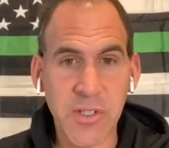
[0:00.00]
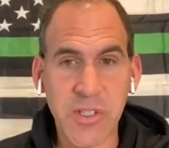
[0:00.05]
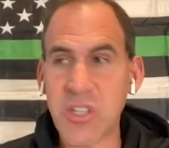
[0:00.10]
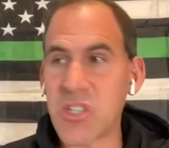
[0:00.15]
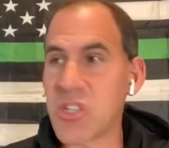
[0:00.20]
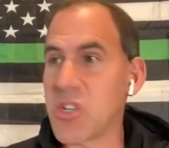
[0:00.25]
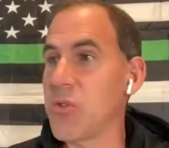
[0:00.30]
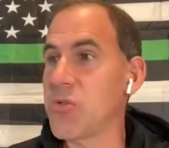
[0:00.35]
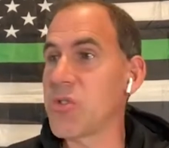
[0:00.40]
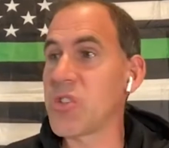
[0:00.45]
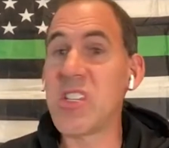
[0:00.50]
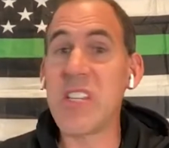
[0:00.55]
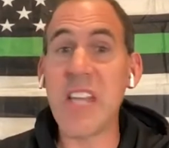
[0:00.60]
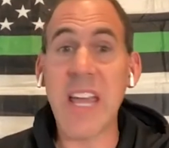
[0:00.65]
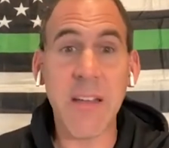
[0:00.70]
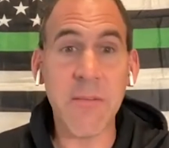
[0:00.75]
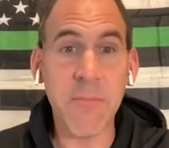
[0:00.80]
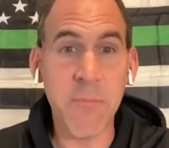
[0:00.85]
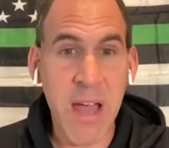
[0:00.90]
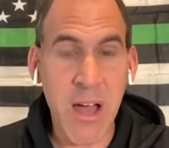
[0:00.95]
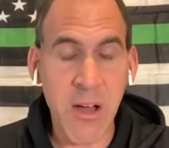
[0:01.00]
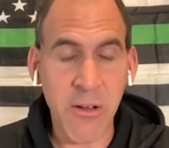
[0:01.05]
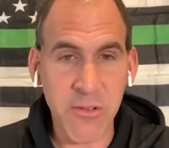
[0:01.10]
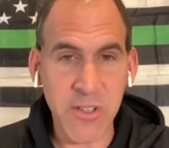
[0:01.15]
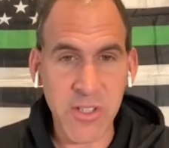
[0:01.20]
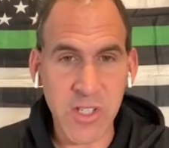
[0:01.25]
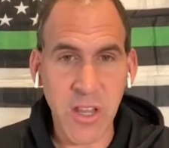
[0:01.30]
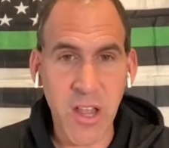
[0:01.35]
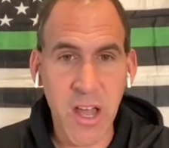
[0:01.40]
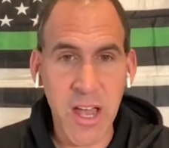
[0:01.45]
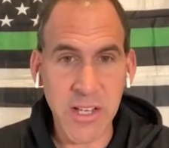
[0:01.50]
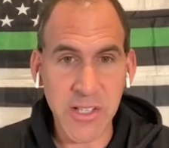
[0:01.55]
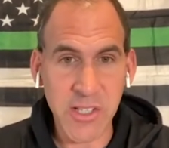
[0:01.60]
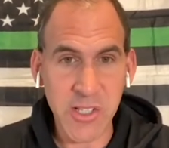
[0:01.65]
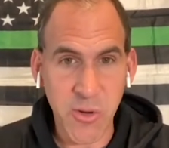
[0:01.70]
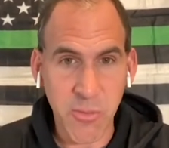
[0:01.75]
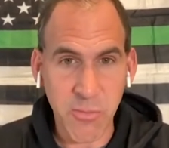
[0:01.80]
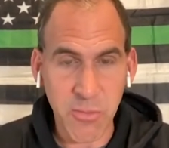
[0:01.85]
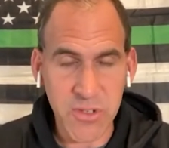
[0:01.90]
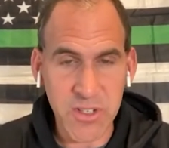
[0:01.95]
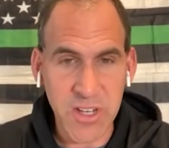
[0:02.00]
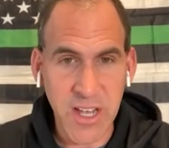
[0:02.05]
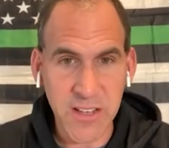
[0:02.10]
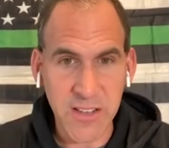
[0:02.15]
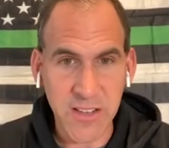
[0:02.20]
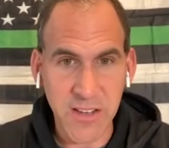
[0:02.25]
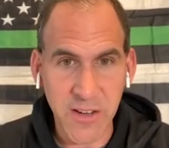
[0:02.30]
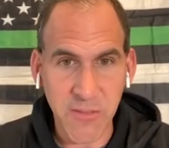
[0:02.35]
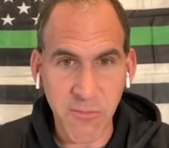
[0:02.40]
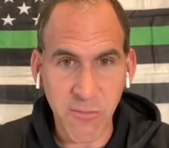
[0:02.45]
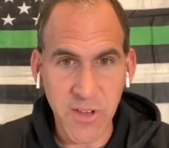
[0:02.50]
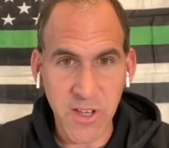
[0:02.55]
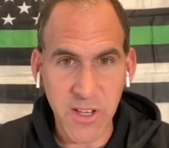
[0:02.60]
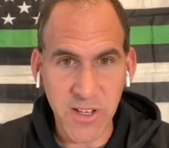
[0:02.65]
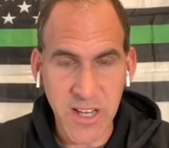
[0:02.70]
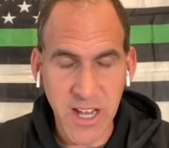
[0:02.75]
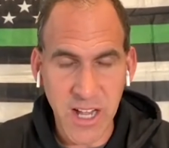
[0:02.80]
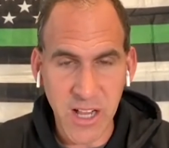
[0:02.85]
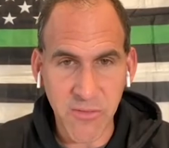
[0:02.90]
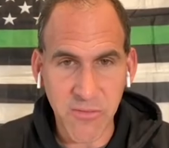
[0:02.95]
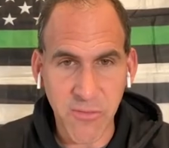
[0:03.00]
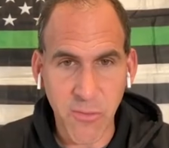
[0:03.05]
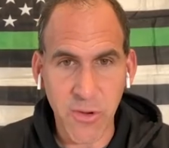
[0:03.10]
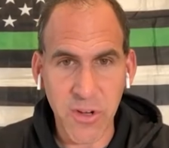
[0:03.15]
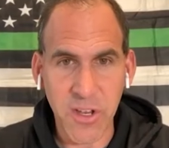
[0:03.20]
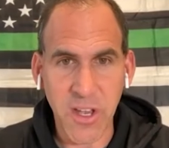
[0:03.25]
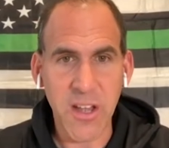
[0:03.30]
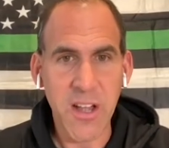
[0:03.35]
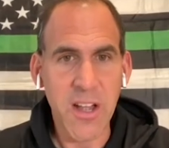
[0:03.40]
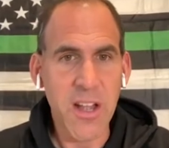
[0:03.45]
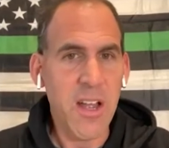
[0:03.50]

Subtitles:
It shows dead mountains lions that are protected in California.